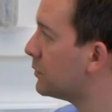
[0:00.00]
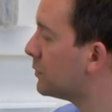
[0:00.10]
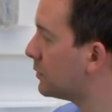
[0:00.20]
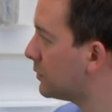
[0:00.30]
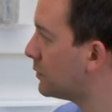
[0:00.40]

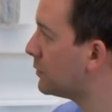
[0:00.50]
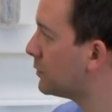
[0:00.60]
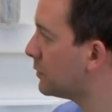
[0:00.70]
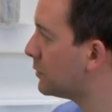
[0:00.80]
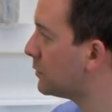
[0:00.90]

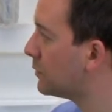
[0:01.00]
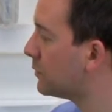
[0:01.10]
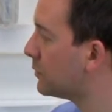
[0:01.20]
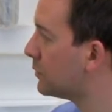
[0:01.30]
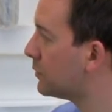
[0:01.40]

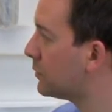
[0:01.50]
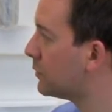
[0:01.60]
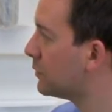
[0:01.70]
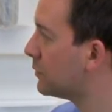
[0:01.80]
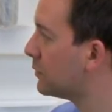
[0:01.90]

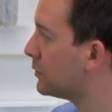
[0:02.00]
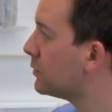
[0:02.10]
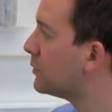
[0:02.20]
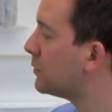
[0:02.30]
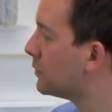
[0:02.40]

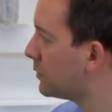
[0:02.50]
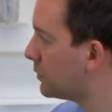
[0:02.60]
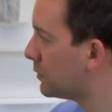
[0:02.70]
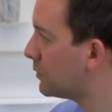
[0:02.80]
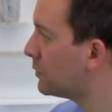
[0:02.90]

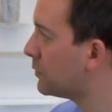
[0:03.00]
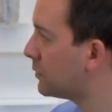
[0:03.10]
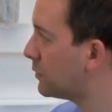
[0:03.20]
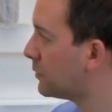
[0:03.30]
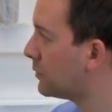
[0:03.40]

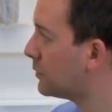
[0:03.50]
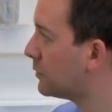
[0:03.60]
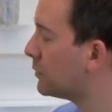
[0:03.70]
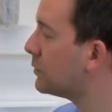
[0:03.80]
(silent)